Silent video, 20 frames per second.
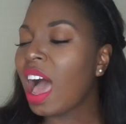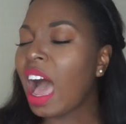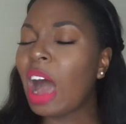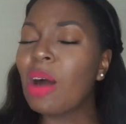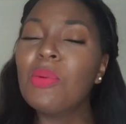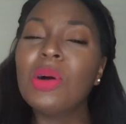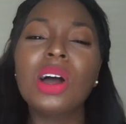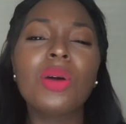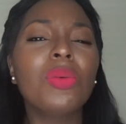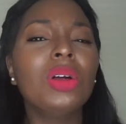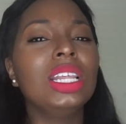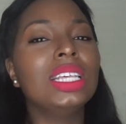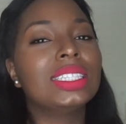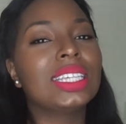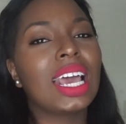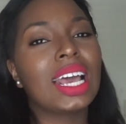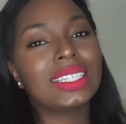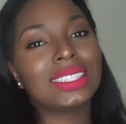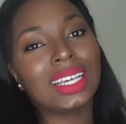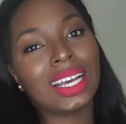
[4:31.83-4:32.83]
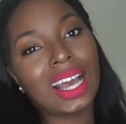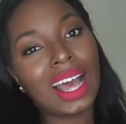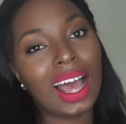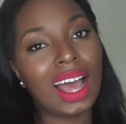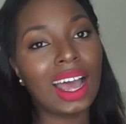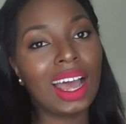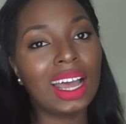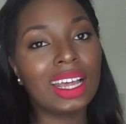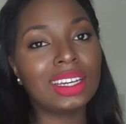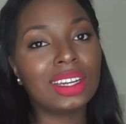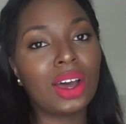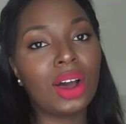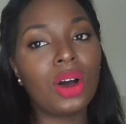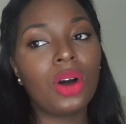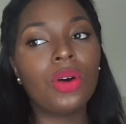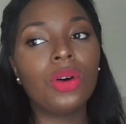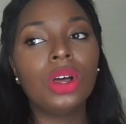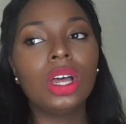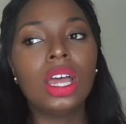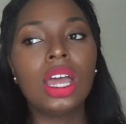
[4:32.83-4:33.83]
I won't really say it's a
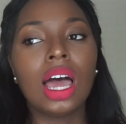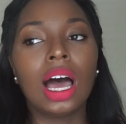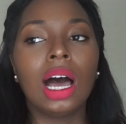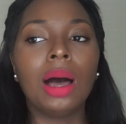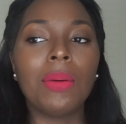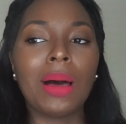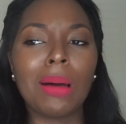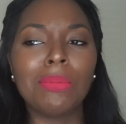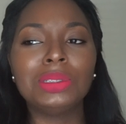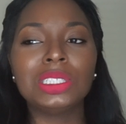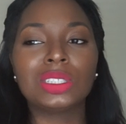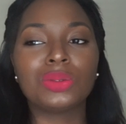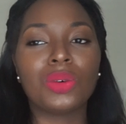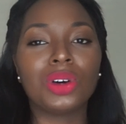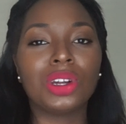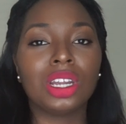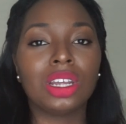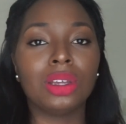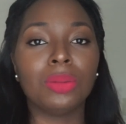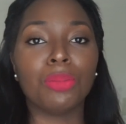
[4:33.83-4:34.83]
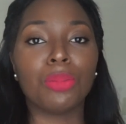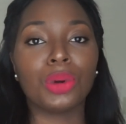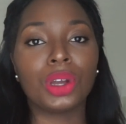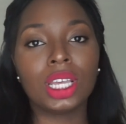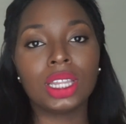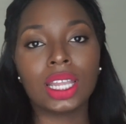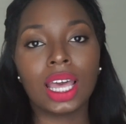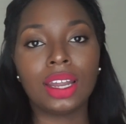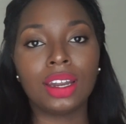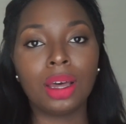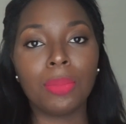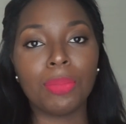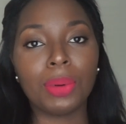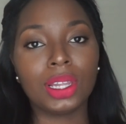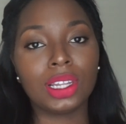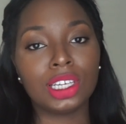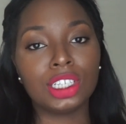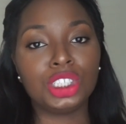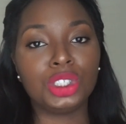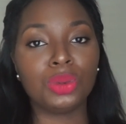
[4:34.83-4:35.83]
condo. Um, I'm just want to bring that up
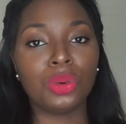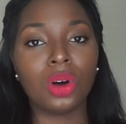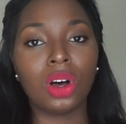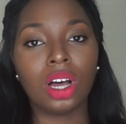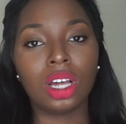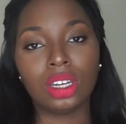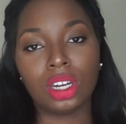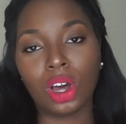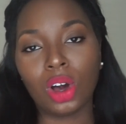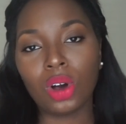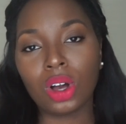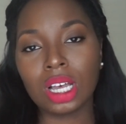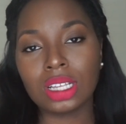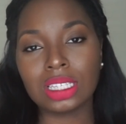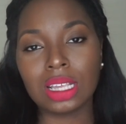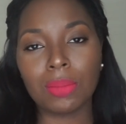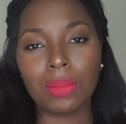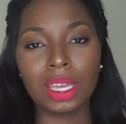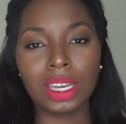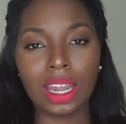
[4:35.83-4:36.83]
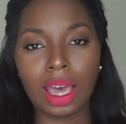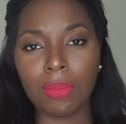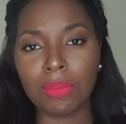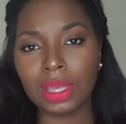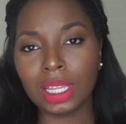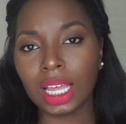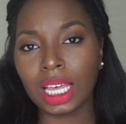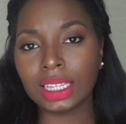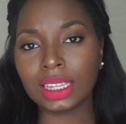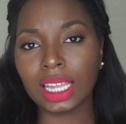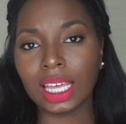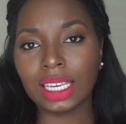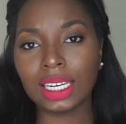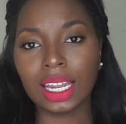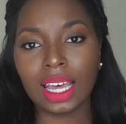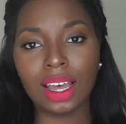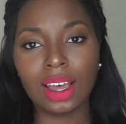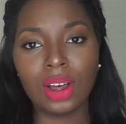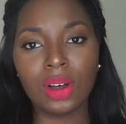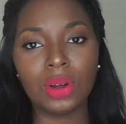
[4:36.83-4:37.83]
and let you all know because it may not be like that
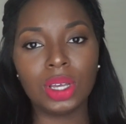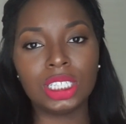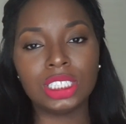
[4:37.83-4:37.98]
now.